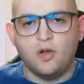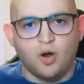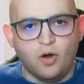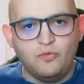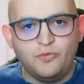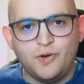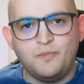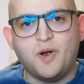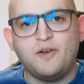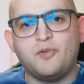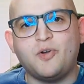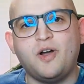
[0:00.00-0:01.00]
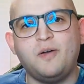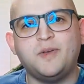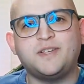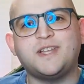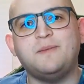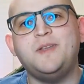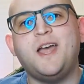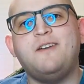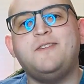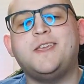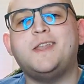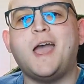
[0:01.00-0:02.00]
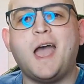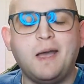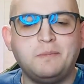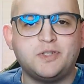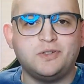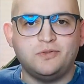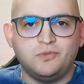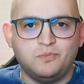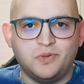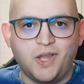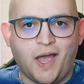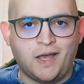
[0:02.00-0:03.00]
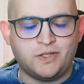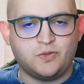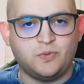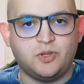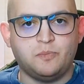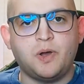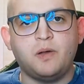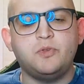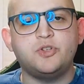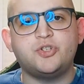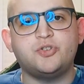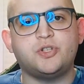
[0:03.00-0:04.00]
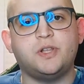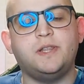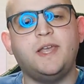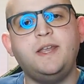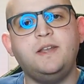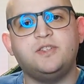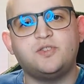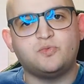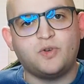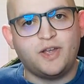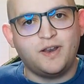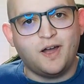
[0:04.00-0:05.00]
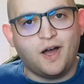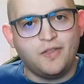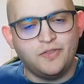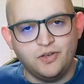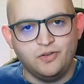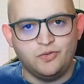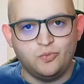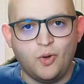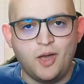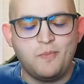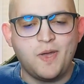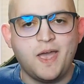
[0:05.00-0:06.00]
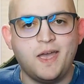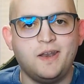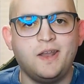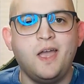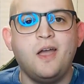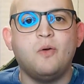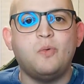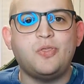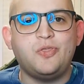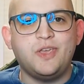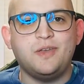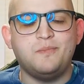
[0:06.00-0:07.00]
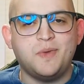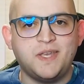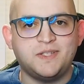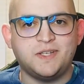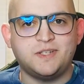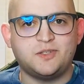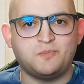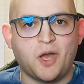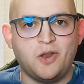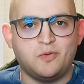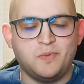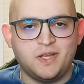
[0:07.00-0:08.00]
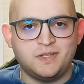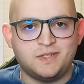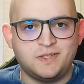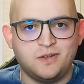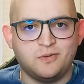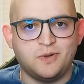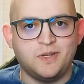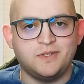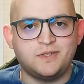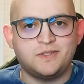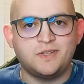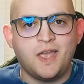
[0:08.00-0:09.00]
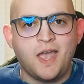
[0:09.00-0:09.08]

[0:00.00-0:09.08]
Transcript: Over at Marvel Comics, I've been having an absolute blast with the publisher's latest run on the old webhead with the Amazing Spider-Man series.